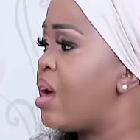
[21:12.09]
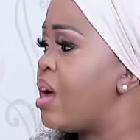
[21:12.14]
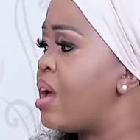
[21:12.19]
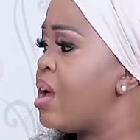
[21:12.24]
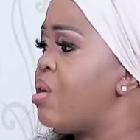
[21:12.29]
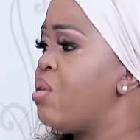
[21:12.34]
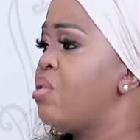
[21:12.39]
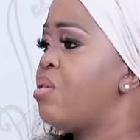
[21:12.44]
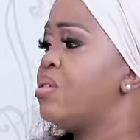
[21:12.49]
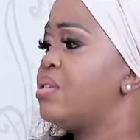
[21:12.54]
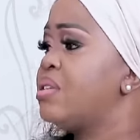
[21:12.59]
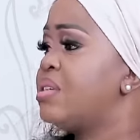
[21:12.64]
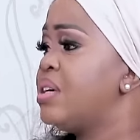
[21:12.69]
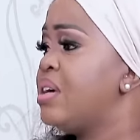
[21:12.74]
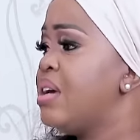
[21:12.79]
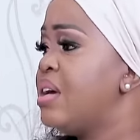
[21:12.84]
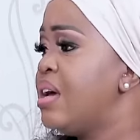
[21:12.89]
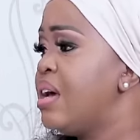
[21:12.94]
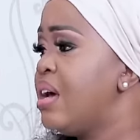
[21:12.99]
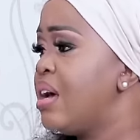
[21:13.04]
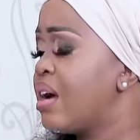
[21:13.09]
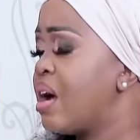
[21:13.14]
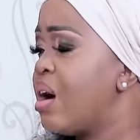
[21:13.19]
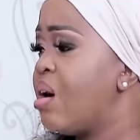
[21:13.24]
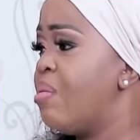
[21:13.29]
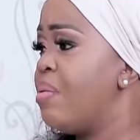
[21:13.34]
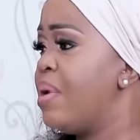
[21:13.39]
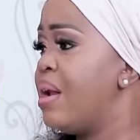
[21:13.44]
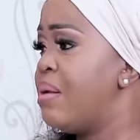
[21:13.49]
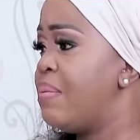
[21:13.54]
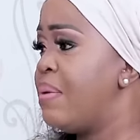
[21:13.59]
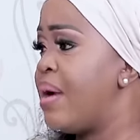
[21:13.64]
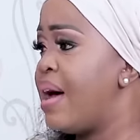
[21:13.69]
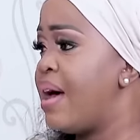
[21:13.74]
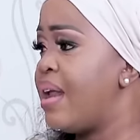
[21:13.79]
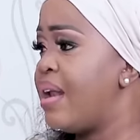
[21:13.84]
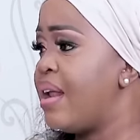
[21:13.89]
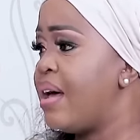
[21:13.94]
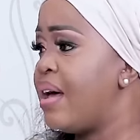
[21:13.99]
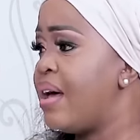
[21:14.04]
a lot ka go ba le
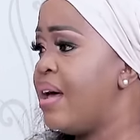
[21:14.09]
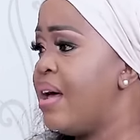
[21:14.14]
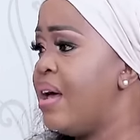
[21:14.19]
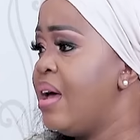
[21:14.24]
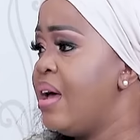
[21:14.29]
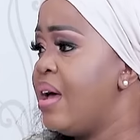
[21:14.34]
bana